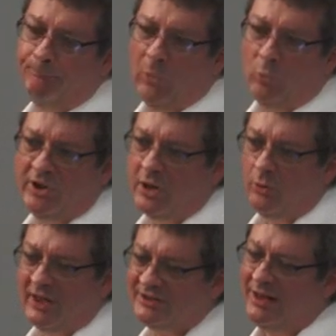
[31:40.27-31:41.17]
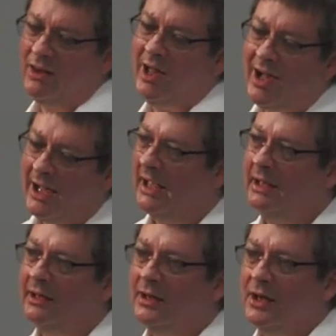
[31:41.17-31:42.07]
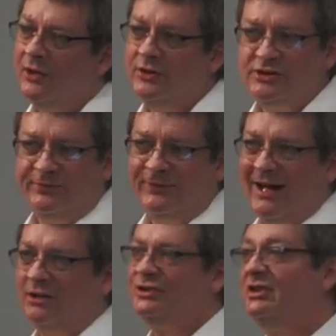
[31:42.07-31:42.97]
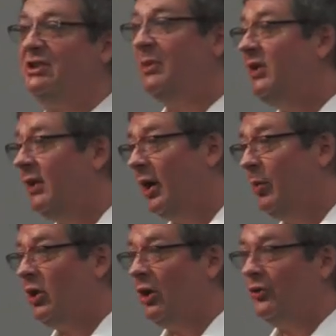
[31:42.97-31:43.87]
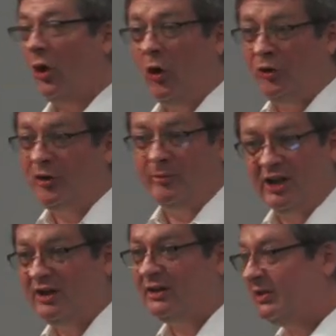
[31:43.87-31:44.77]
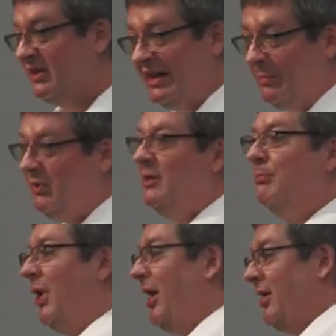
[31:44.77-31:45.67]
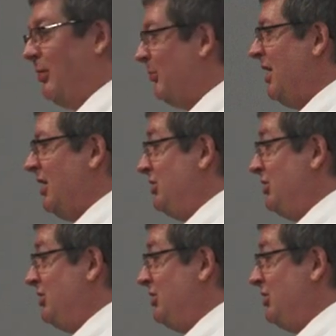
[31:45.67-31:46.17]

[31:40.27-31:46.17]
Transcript: But we know that's a lie. There's a file system in there because ultimately at its deep, deep bottom,